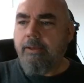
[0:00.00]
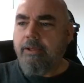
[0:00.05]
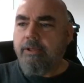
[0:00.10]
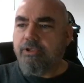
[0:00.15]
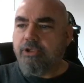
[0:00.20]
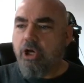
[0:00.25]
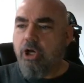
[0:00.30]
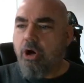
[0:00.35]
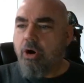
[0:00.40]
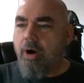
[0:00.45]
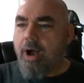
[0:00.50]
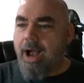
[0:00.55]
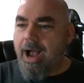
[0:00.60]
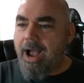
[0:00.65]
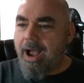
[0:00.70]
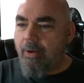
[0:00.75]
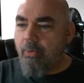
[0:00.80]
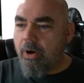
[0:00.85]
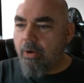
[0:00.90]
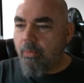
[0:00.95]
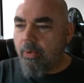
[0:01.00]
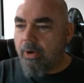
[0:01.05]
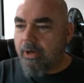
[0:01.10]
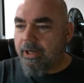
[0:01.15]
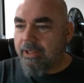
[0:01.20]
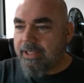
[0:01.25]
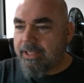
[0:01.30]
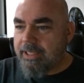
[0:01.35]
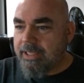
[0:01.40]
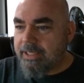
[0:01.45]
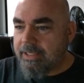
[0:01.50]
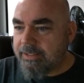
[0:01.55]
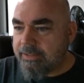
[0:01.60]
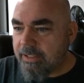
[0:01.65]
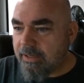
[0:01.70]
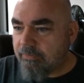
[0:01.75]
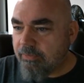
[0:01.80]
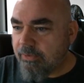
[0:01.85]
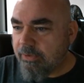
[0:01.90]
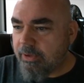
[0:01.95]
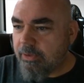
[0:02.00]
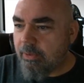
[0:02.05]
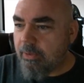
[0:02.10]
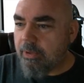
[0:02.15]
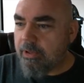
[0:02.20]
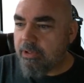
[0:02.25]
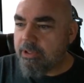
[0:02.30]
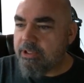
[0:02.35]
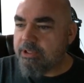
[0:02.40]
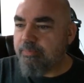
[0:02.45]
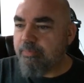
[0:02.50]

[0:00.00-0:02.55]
So I want one of these. I really want one of these